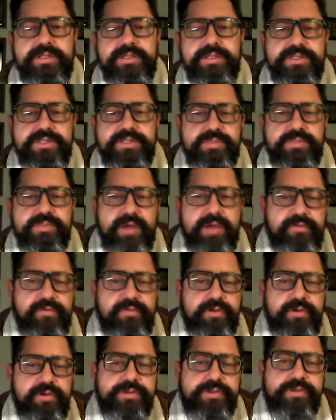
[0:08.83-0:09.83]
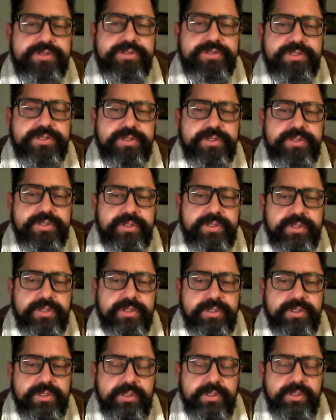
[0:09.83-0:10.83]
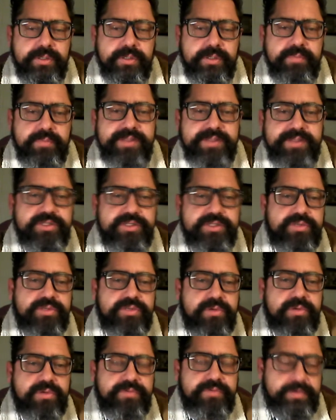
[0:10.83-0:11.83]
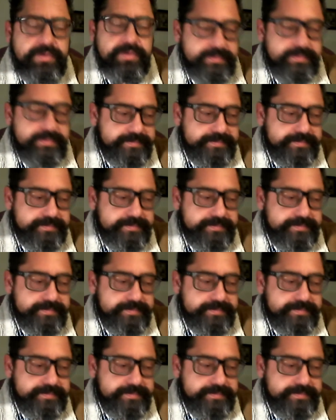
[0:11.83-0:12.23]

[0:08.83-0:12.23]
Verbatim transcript: this is my first message to all of you.